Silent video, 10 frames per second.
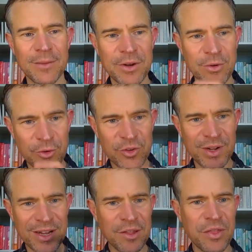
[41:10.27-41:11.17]
But also
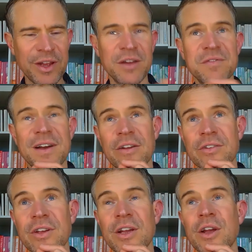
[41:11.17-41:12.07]
another thing I
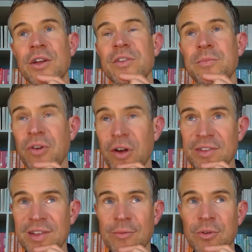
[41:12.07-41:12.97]
found
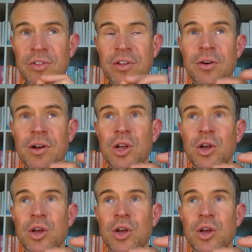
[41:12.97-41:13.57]
surprising was that